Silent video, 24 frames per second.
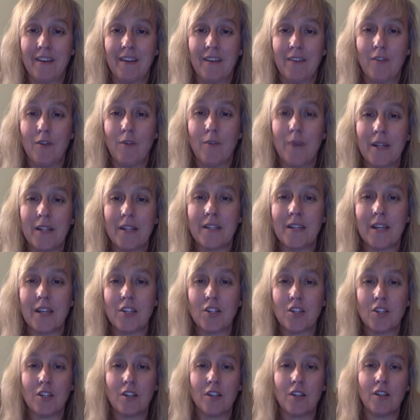While
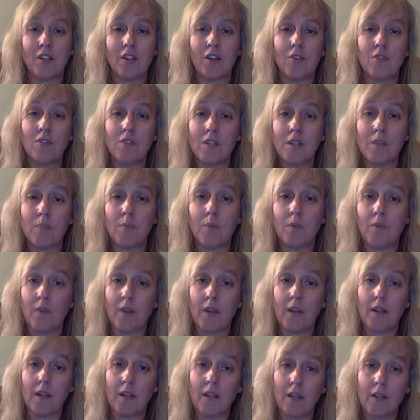meditation alone did
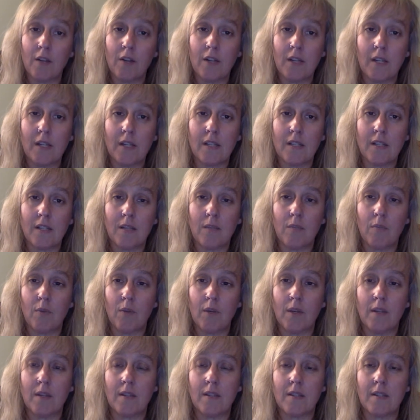provide clarity in some
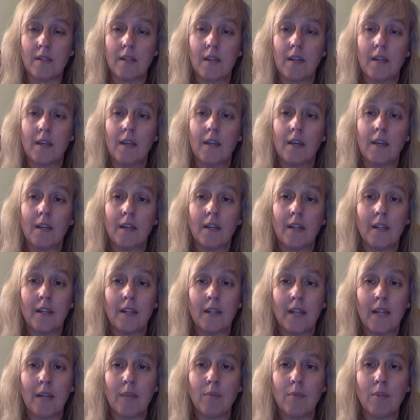ways, it
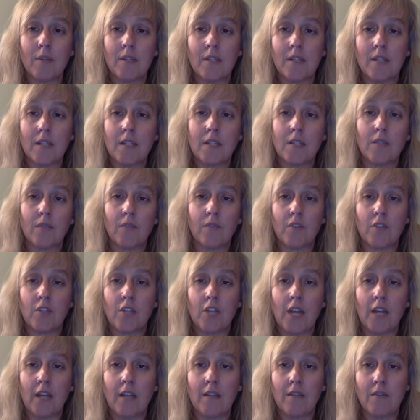enabled a sense of
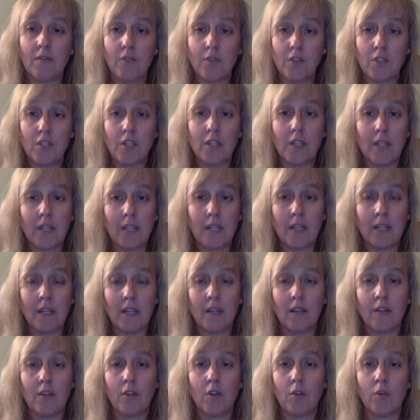fragility in
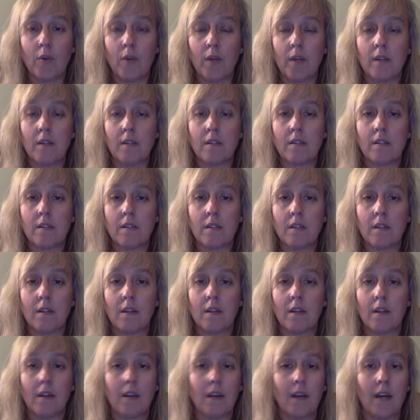other ways.
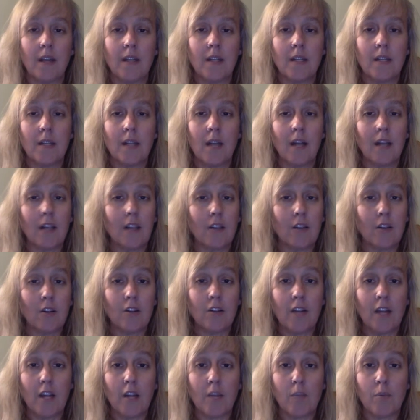I did not
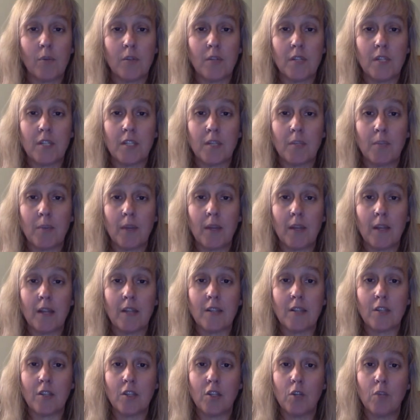learn how to participate
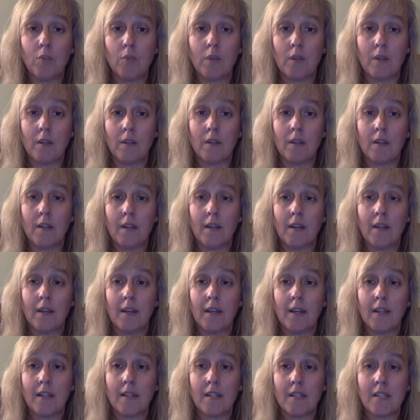as a human
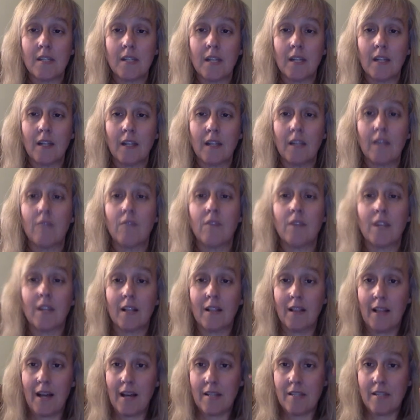and instead lived in a
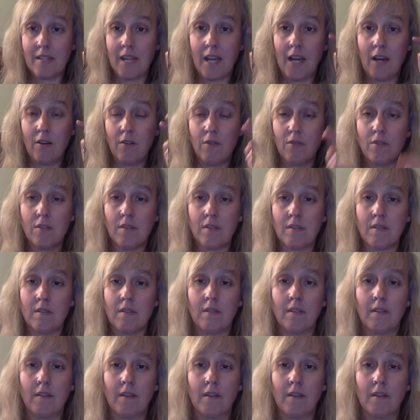glass house.